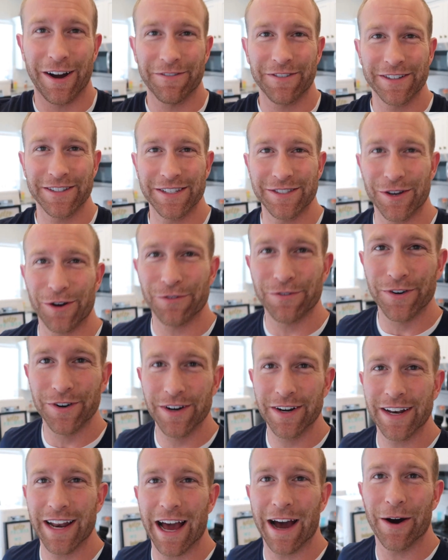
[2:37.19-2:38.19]
Conference is
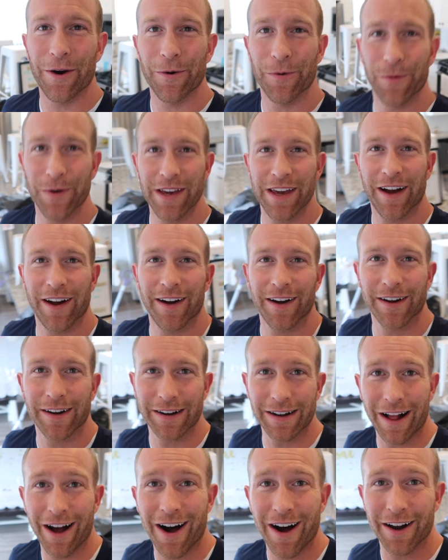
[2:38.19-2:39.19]
over. Now we are
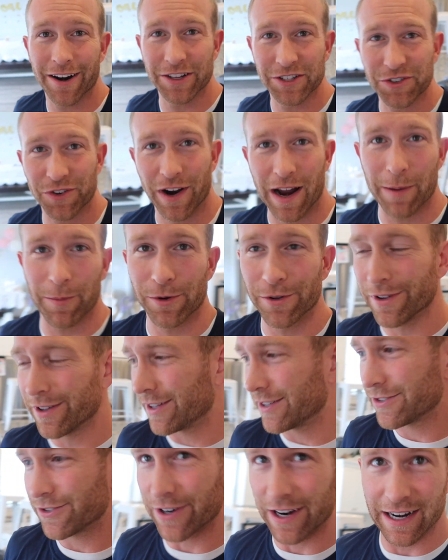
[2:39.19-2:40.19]
on a scramble
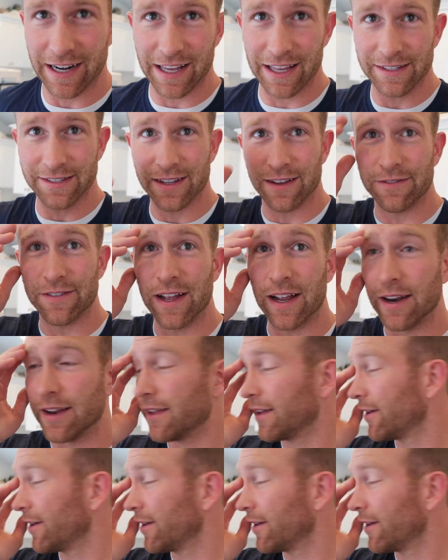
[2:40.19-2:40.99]
trying to get stuff done.